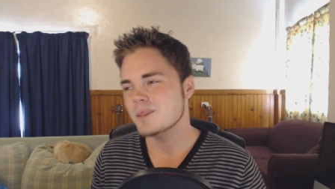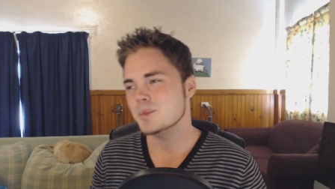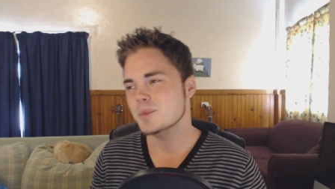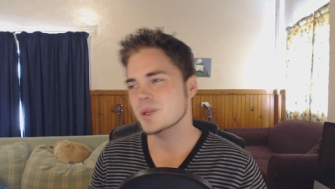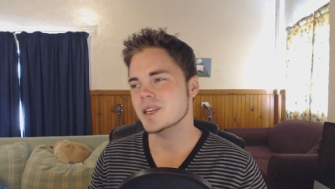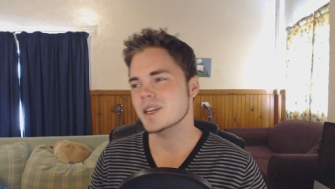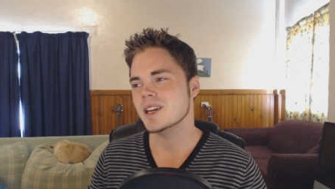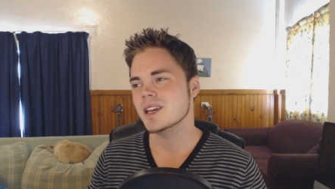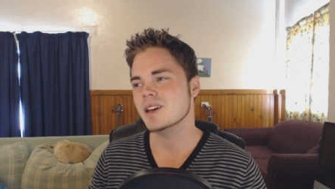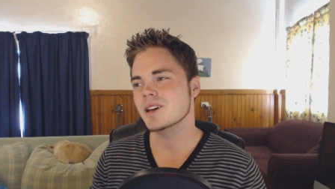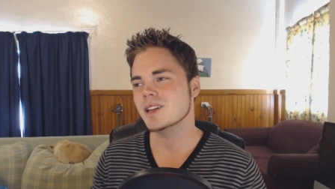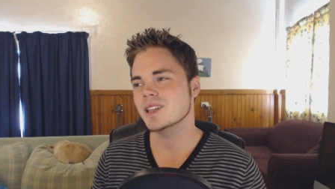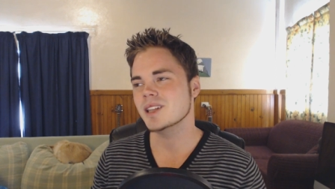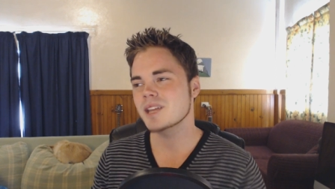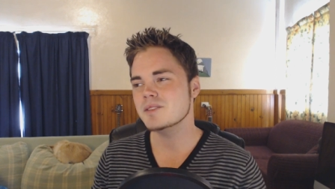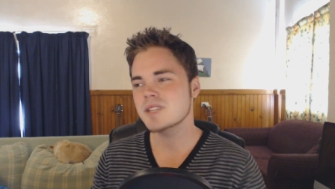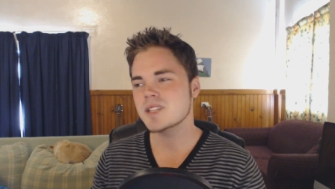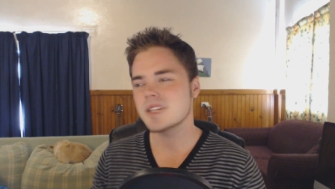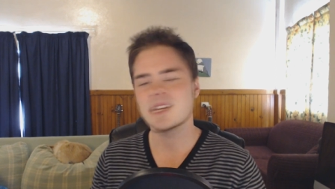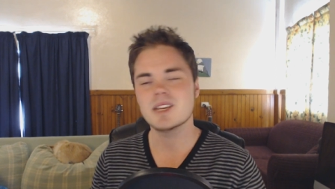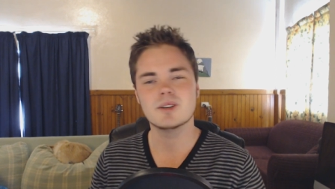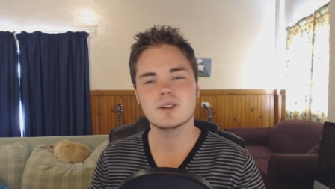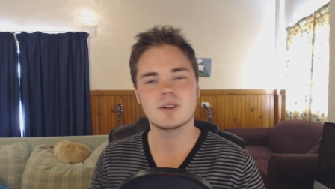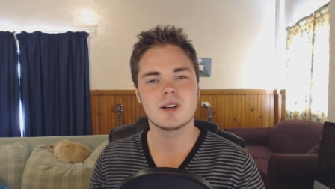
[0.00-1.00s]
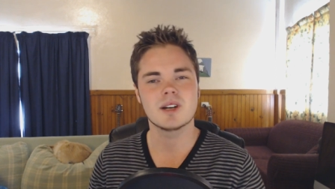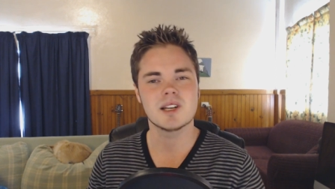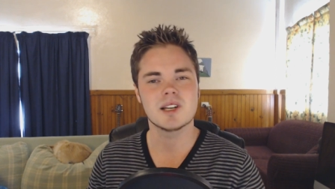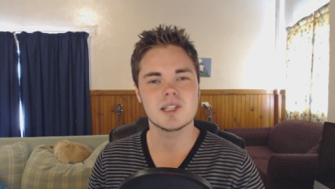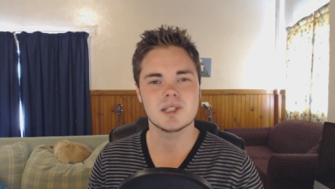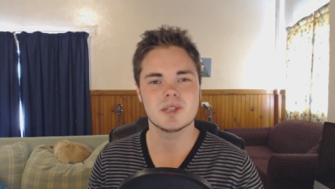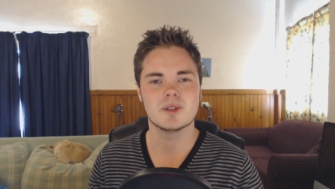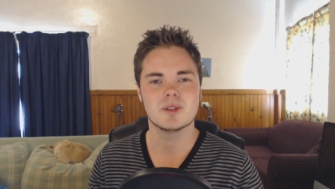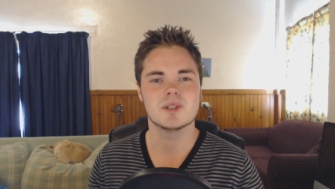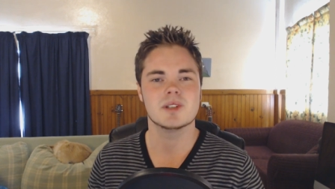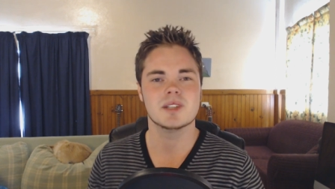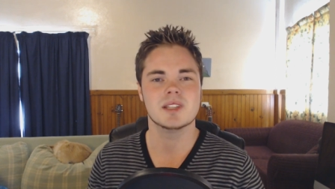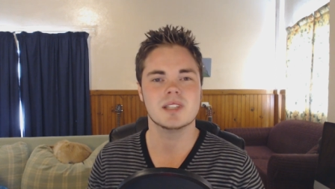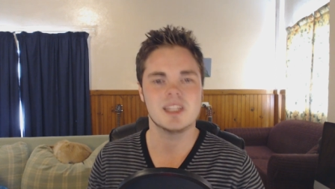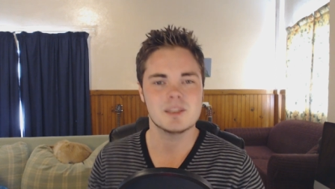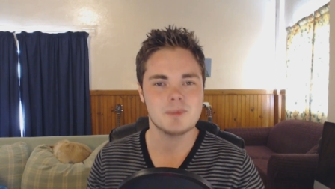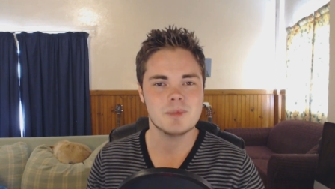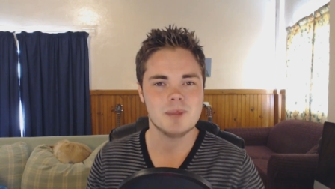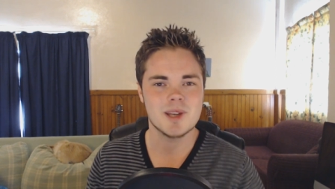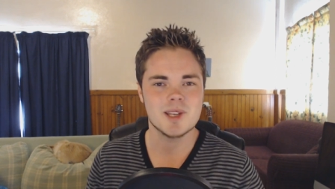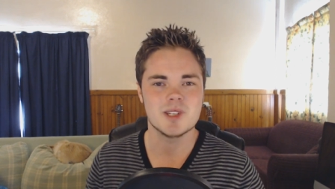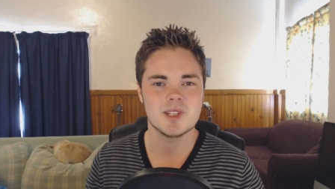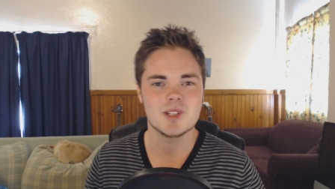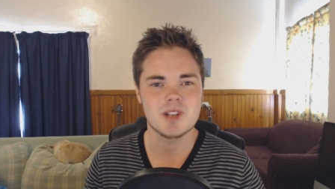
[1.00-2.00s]
But yeah, I'd love to hear your guys' thoughts on Let's
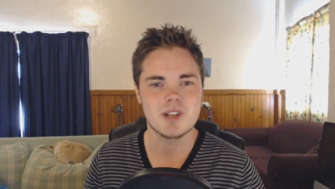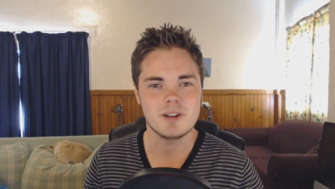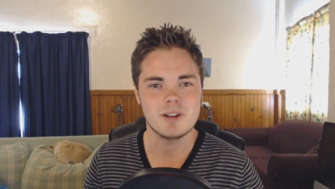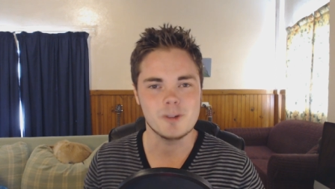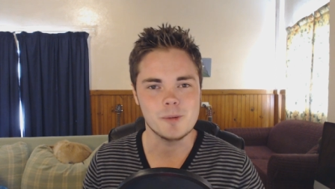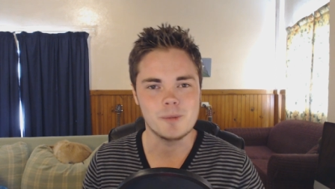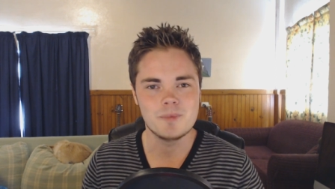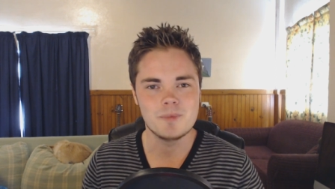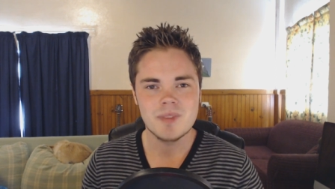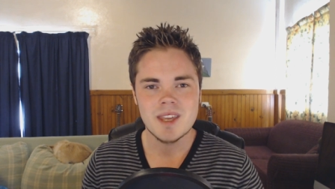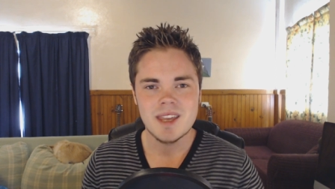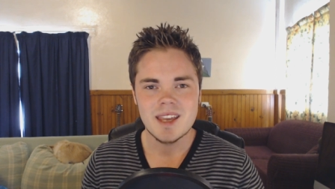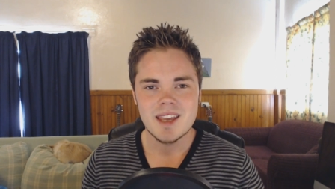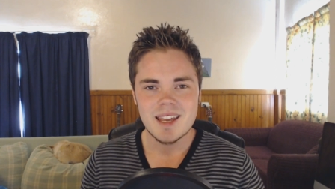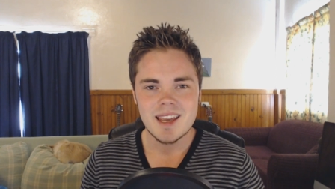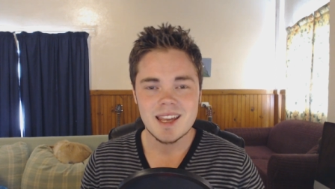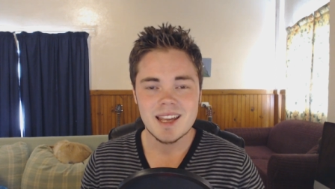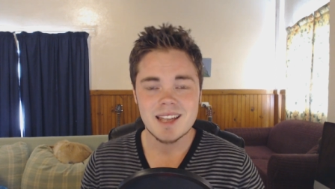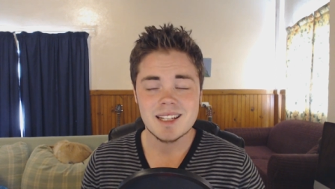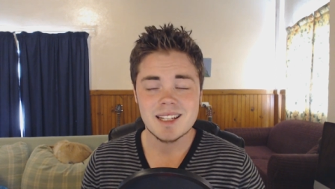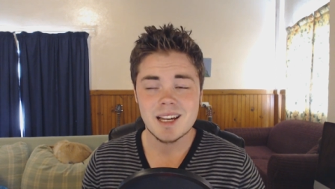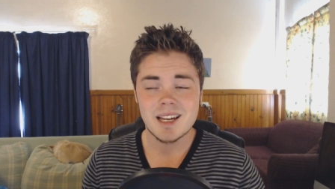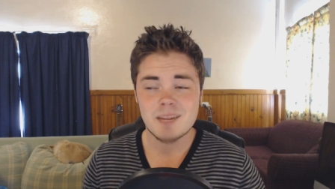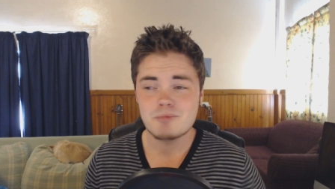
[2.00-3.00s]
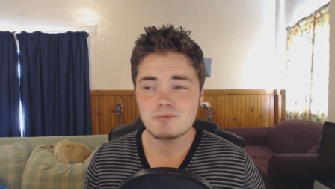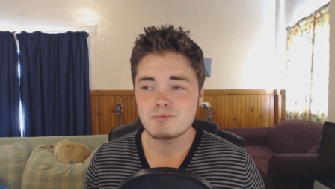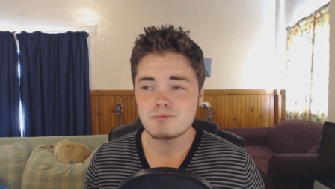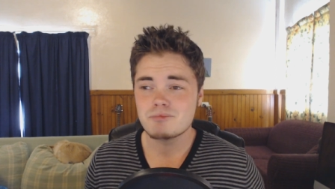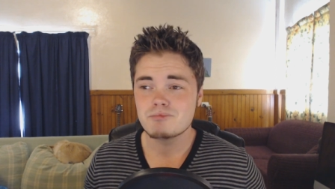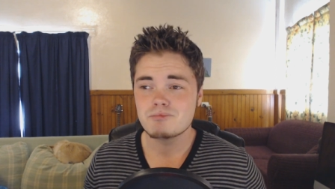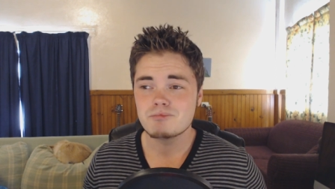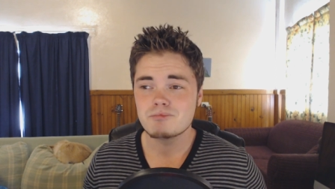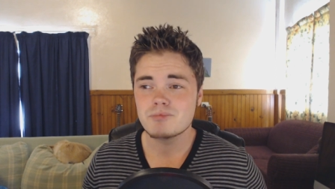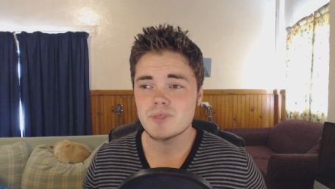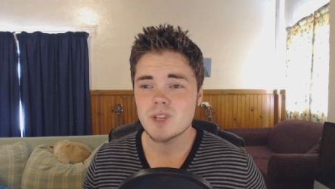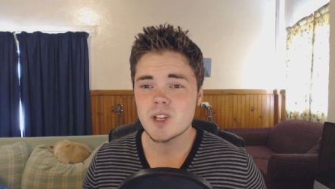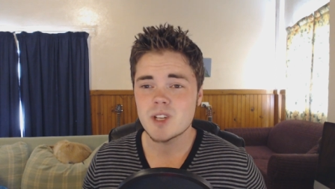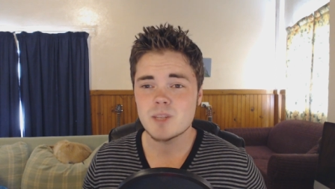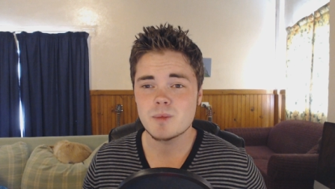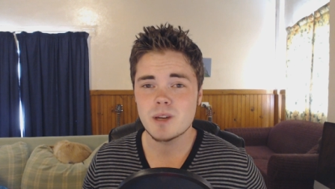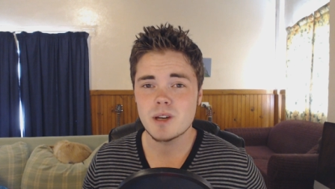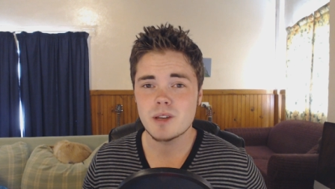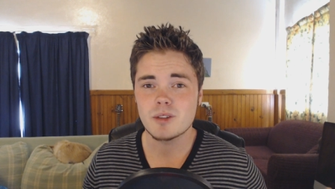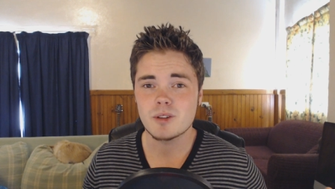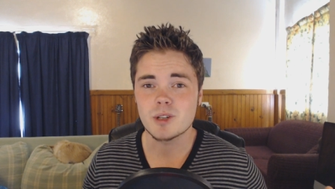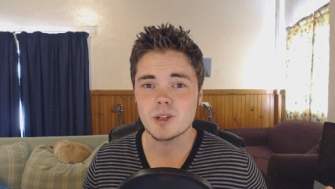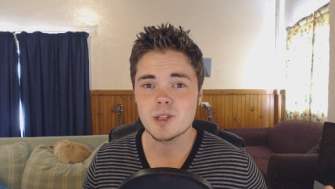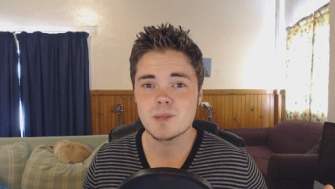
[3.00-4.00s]
Plays in general. And uh, those are
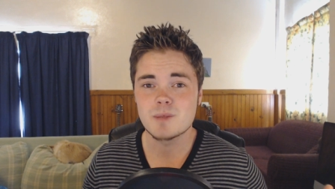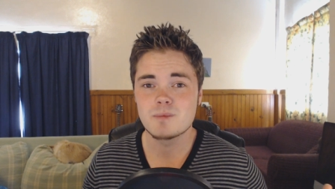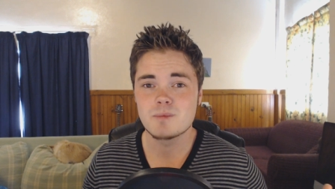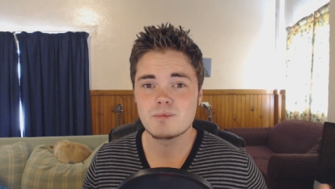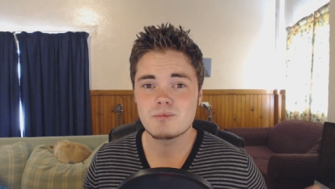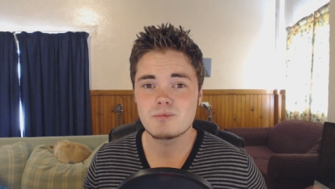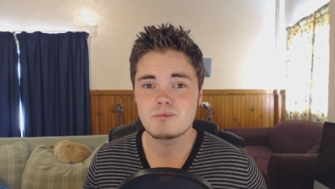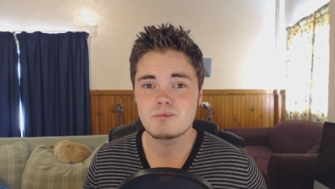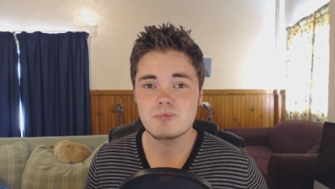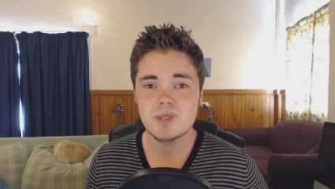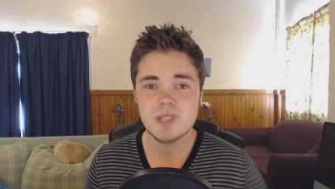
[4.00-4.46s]
my thoughts.